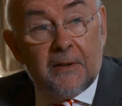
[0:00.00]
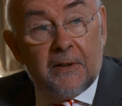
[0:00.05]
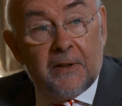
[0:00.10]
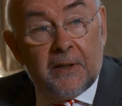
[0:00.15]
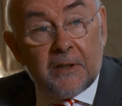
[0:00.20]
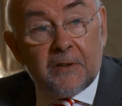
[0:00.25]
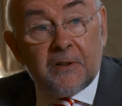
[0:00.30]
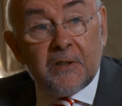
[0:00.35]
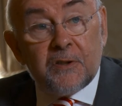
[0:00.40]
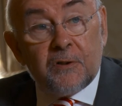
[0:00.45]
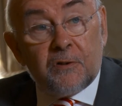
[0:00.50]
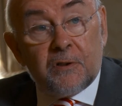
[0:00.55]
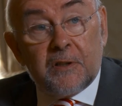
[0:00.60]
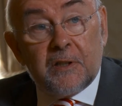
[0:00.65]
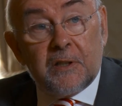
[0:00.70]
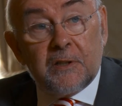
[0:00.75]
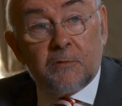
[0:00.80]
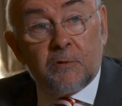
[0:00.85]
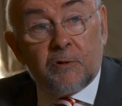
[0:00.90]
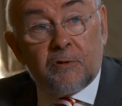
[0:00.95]
They're the sort of
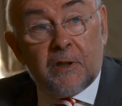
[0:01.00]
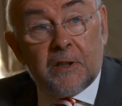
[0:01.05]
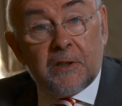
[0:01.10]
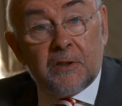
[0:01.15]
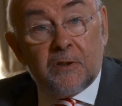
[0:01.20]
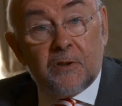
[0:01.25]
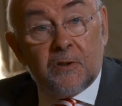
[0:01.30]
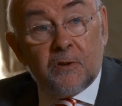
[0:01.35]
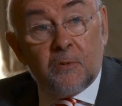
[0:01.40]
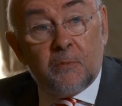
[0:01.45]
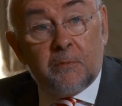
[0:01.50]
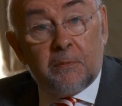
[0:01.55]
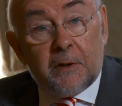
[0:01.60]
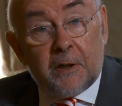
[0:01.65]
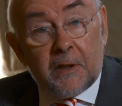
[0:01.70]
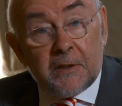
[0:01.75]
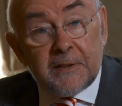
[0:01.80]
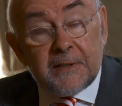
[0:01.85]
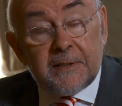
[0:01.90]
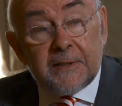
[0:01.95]
things we're trying to do,
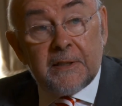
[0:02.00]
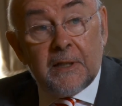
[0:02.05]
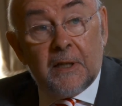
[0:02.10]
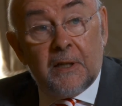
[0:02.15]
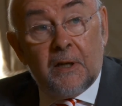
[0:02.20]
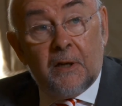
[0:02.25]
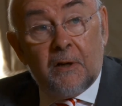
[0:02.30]
plus